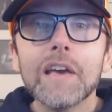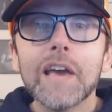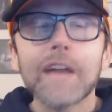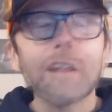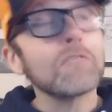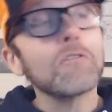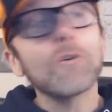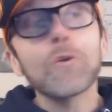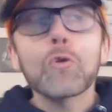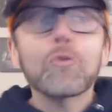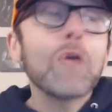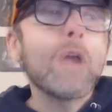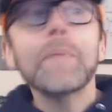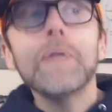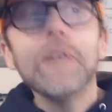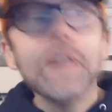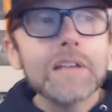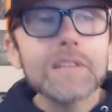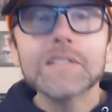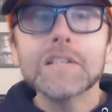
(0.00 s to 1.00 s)
and a little
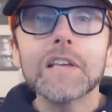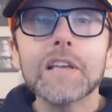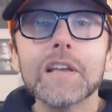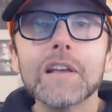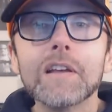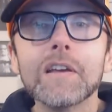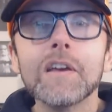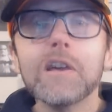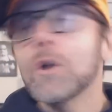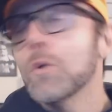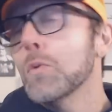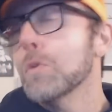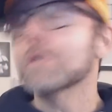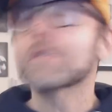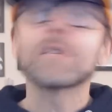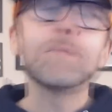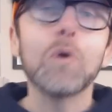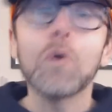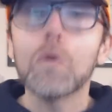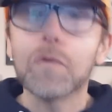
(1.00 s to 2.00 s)
reminiscing with
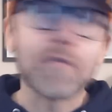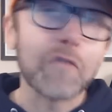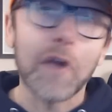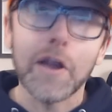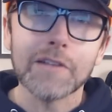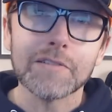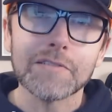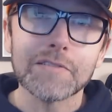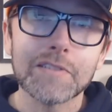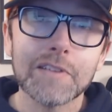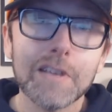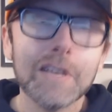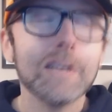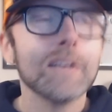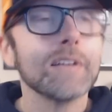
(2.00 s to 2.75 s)
some old friends.